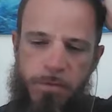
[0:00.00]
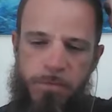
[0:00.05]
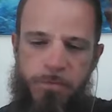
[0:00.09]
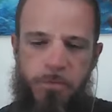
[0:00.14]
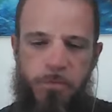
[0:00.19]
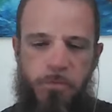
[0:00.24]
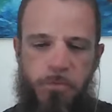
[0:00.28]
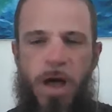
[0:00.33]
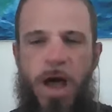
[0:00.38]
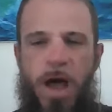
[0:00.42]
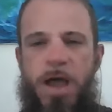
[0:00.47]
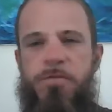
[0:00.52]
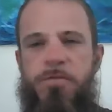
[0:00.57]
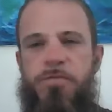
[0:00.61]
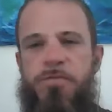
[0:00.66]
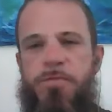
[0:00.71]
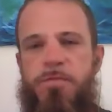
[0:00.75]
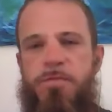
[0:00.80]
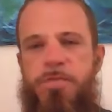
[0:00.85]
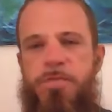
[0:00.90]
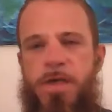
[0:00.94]
for
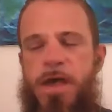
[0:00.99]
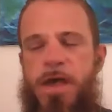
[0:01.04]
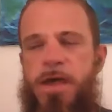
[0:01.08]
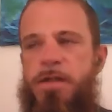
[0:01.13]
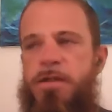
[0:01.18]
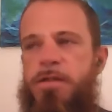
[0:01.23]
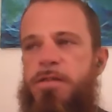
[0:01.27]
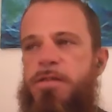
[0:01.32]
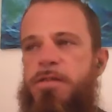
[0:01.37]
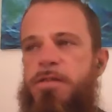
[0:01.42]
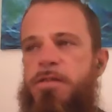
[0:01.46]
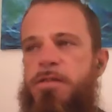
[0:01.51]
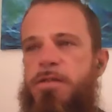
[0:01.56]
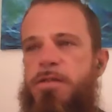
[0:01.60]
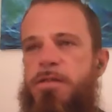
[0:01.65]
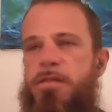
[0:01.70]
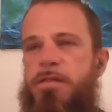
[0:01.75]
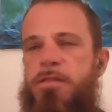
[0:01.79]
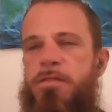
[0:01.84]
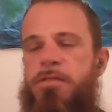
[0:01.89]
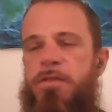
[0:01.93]
life that
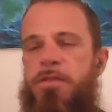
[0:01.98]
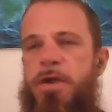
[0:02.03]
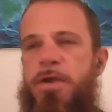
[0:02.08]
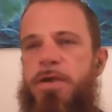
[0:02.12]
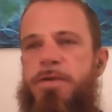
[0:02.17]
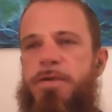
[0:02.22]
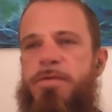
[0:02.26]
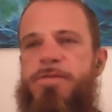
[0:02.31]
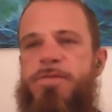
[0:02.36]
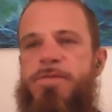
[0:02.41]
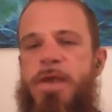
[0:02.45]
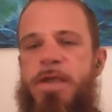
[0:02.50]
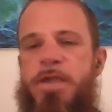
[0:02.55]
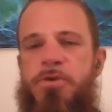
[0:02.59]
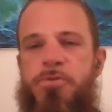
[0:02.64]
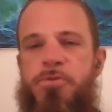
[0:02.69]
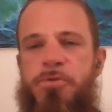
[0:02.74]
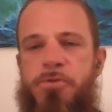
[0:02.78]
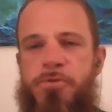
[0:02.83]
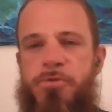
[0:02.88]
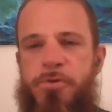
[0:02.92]
like
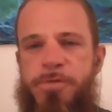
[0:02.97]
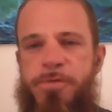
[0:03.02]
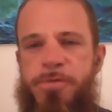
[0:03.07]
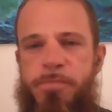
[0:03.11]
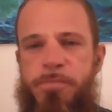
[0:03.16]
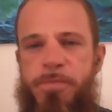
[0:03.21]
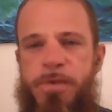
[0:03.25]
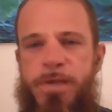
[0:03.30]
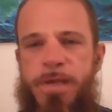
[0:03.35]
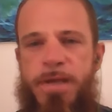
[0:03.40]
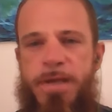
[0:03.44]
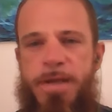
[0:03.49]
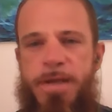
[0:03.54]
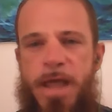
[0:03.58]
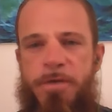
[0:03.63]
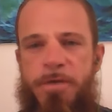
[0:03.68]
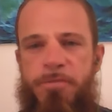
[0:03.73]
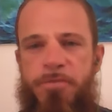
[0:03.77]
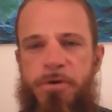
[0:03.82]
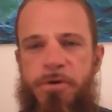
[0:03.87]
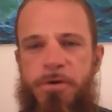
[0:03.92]
secularism can
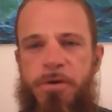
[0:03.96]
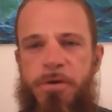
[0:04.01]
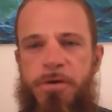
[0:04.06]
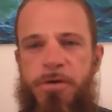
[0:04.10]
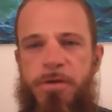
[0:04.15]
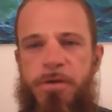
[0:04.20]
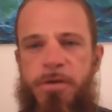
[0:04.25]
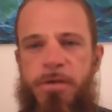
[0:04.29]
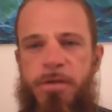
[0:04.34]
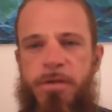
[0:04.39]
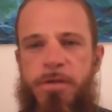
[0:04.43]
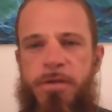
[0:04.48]
never